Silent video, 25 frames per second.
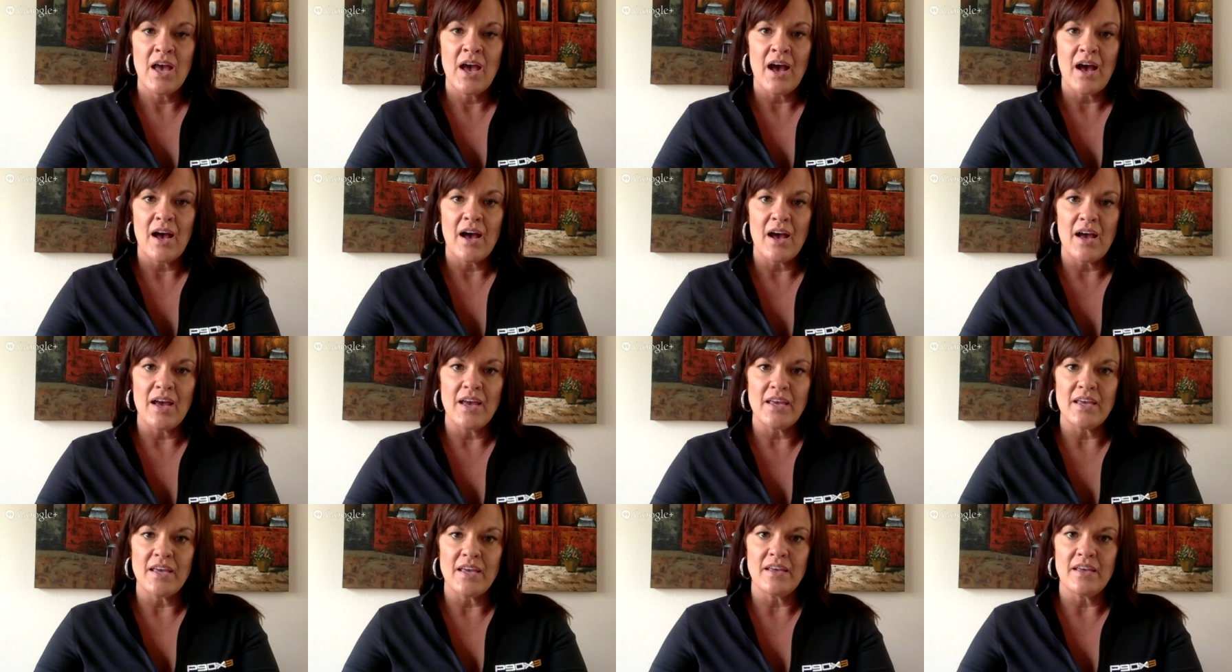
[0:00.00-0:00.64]

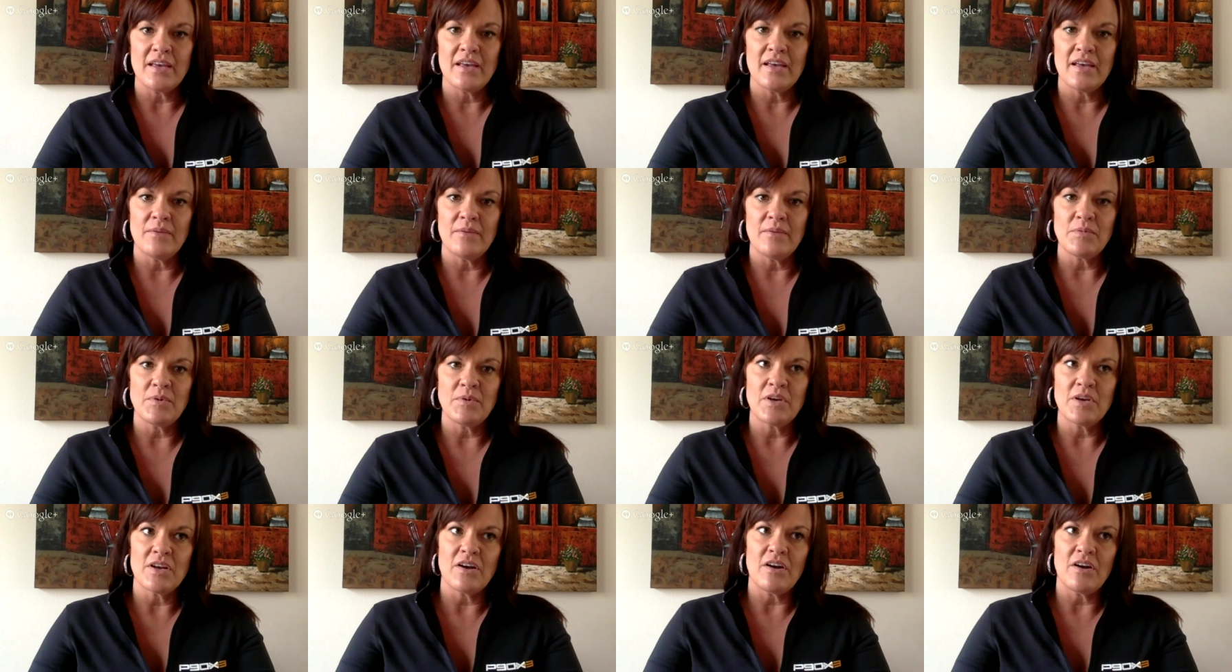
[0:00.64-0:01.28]
I am
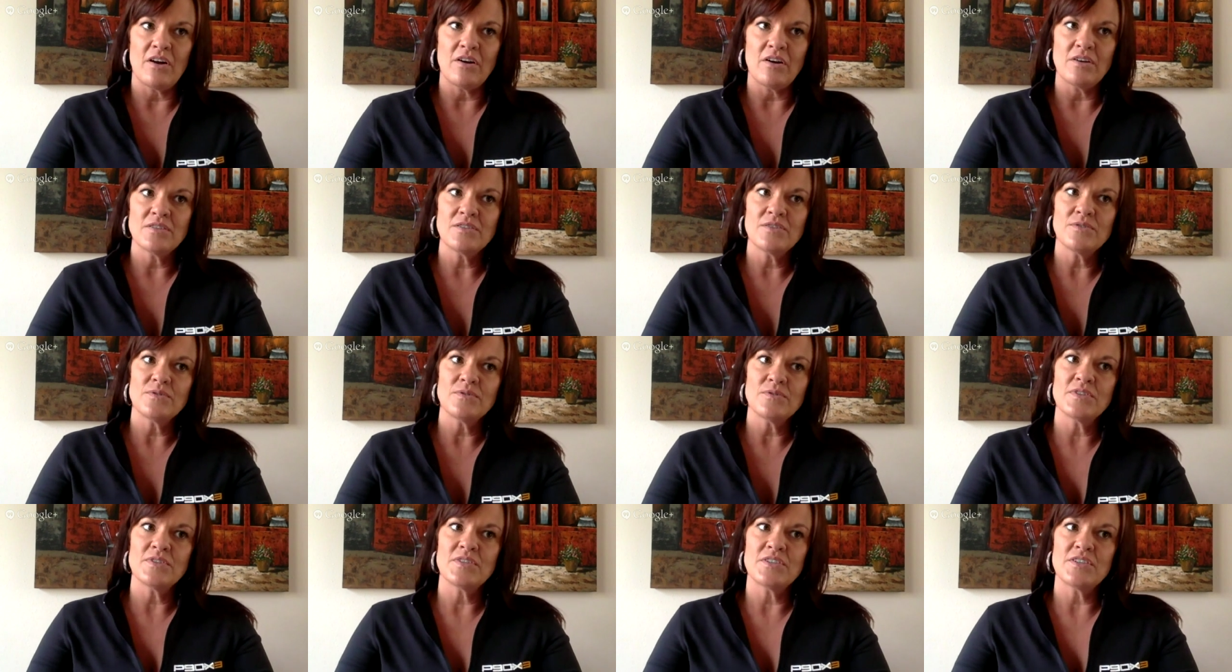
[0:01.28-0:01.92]
going to also
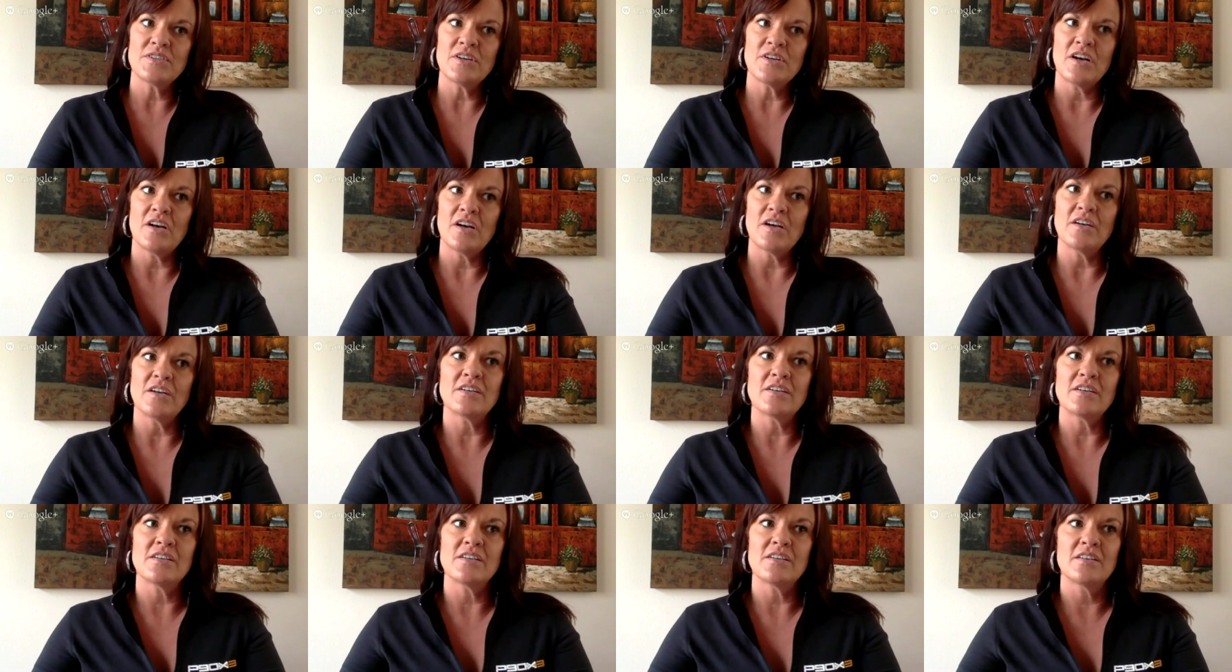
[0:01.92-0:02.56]

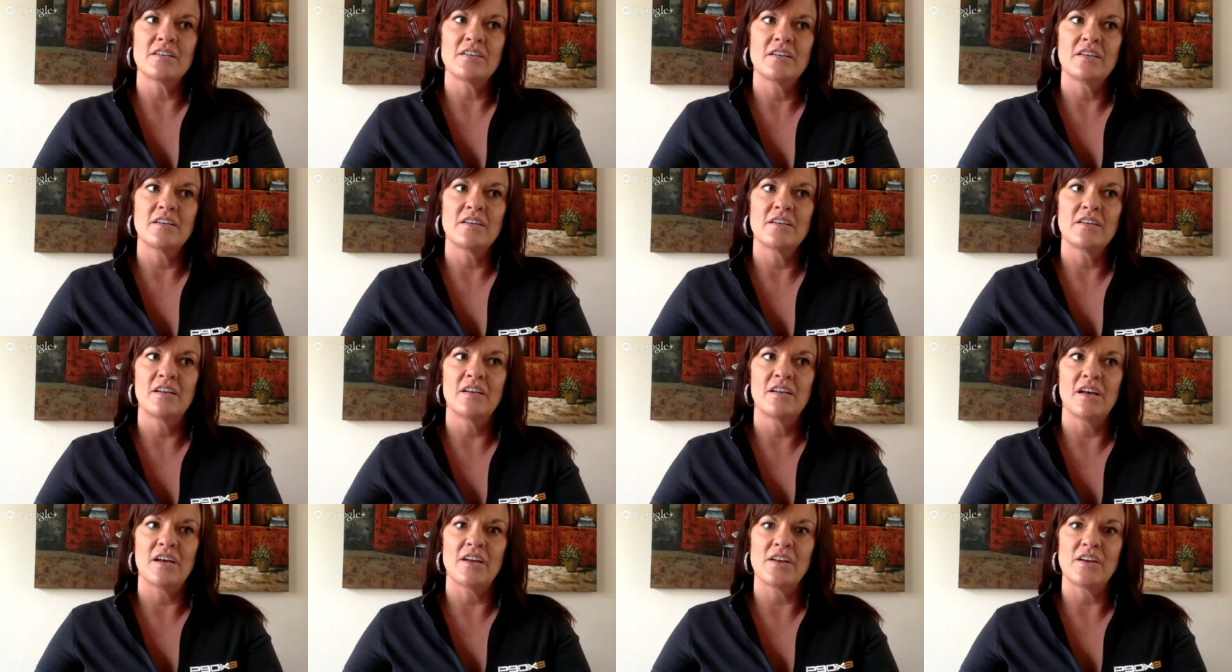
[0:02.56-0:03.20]
start
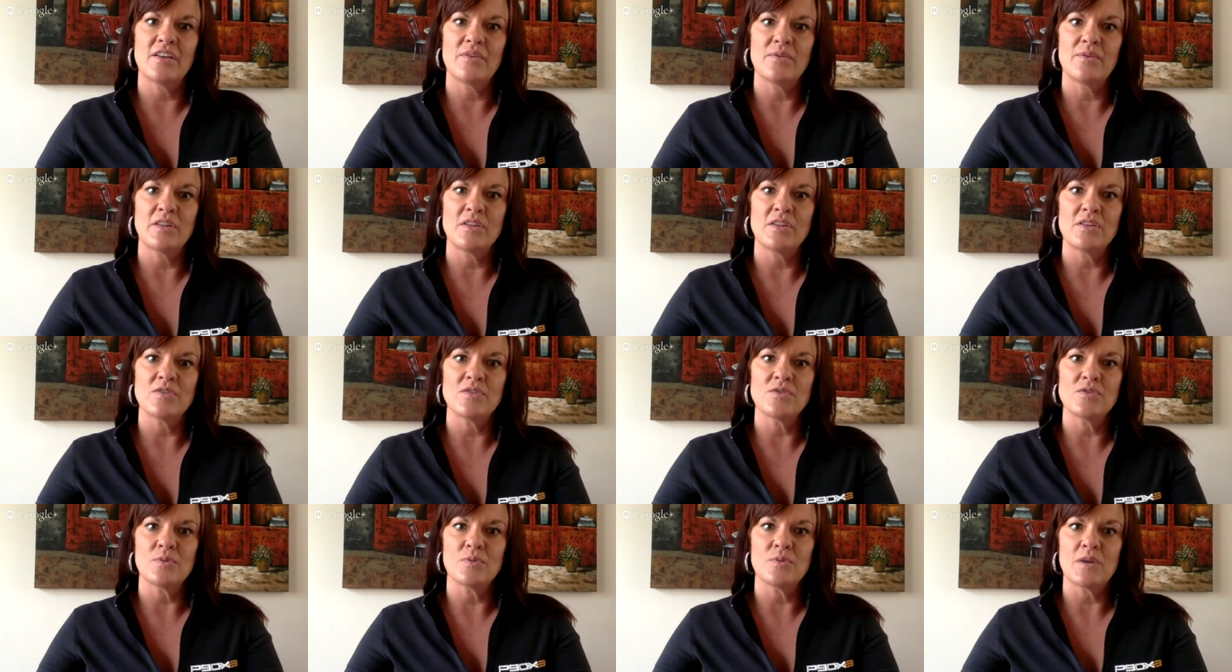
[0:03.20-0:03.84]
another one on
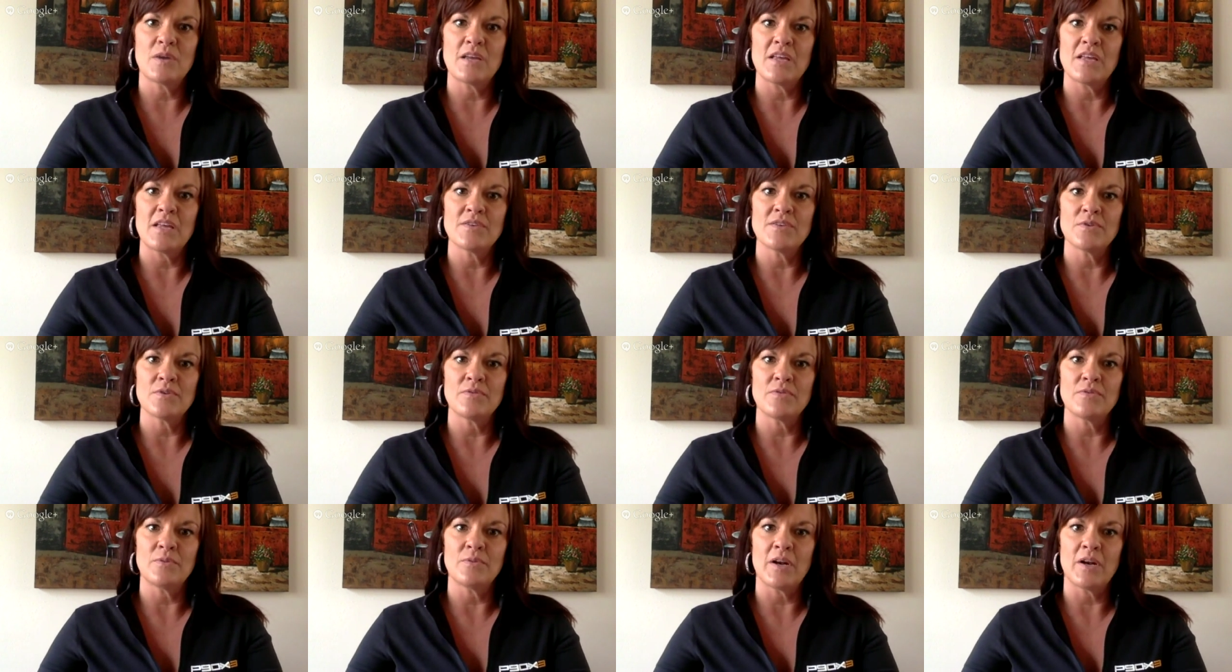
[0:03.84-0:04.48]
the 20th,
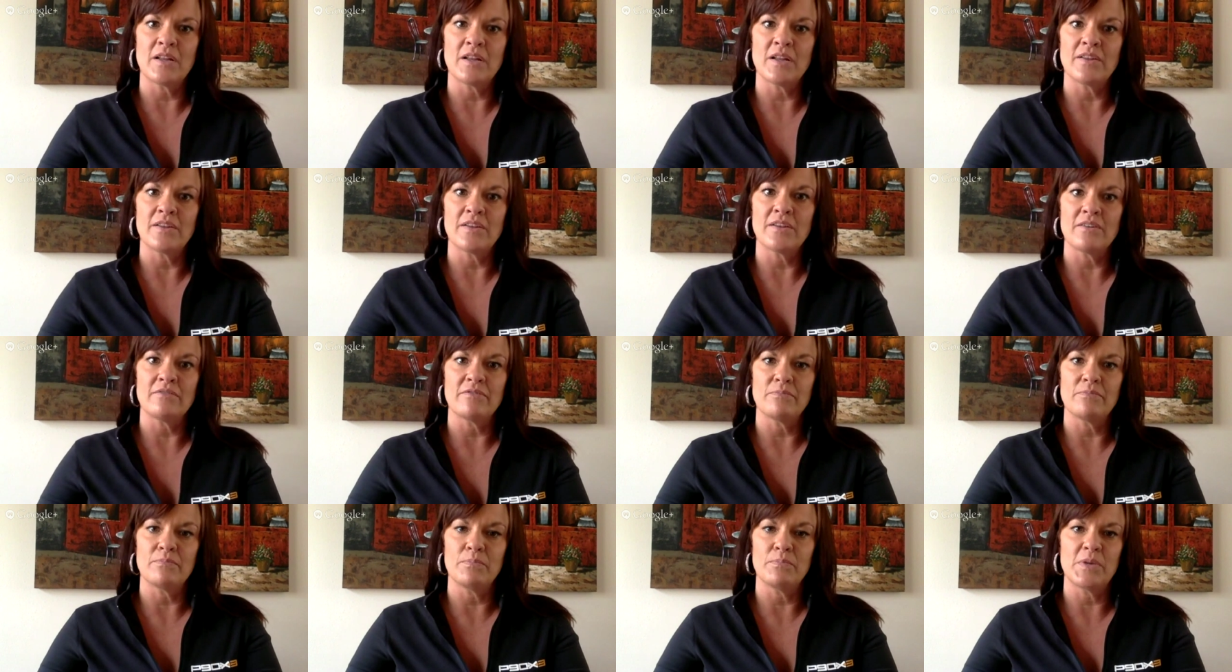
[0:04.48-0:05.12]
so if you want a
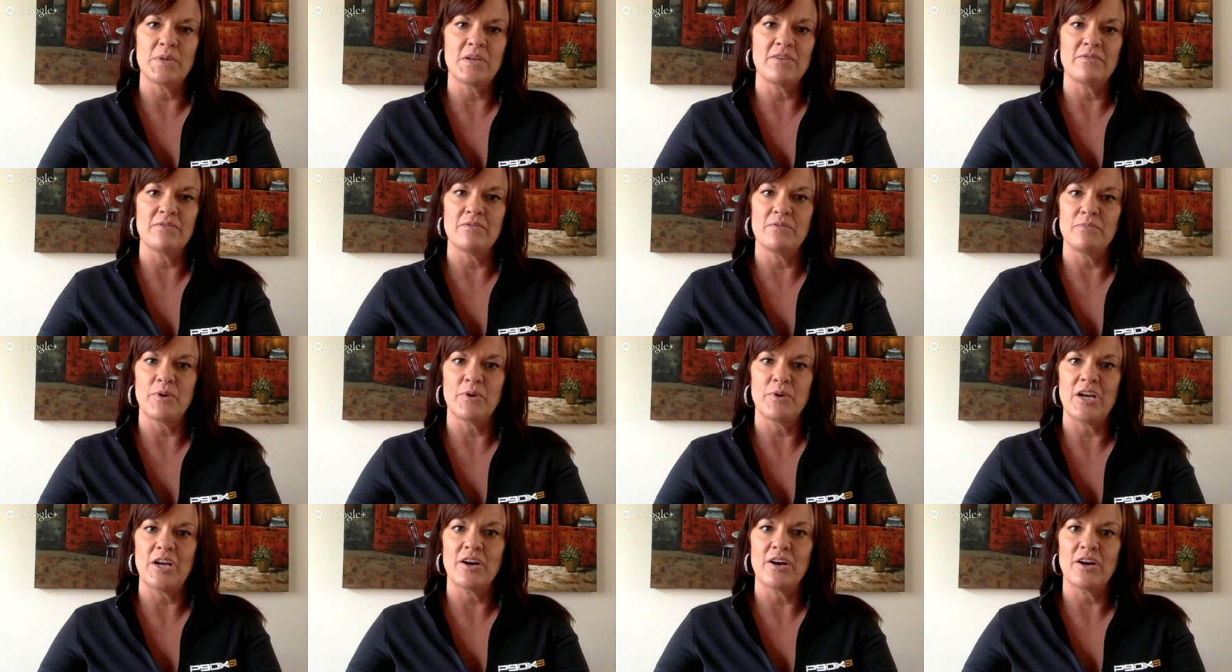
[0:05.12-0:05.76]
little bit of a
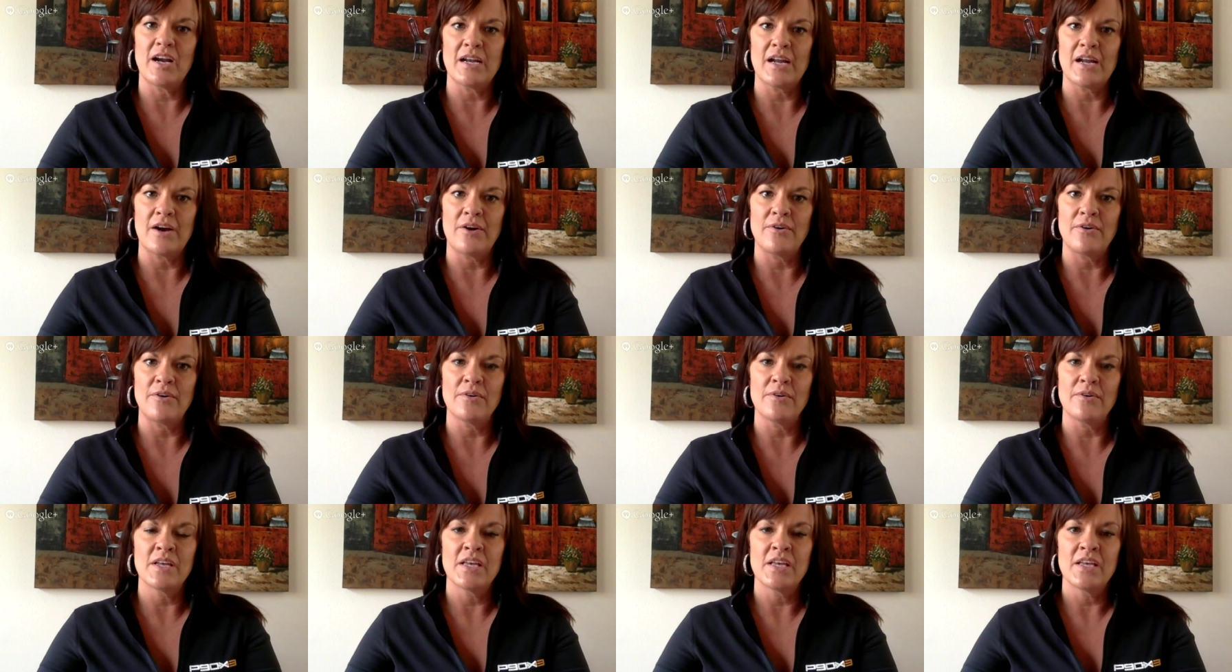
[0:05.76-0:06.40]
break right
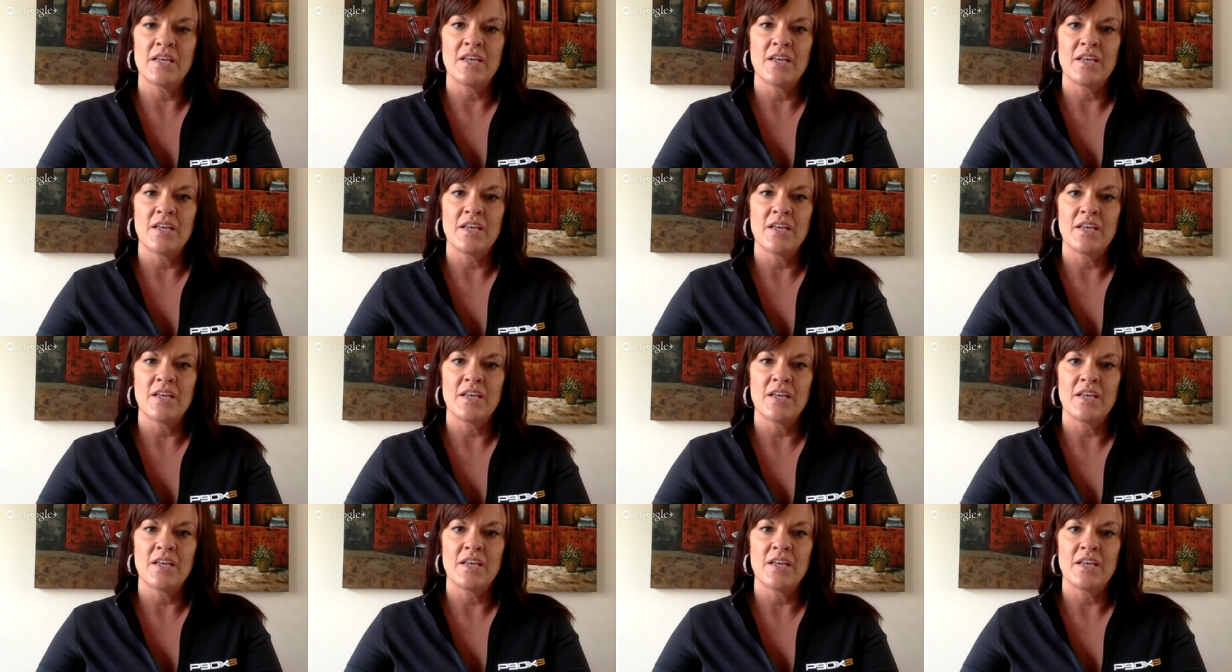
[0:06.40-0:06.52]
now,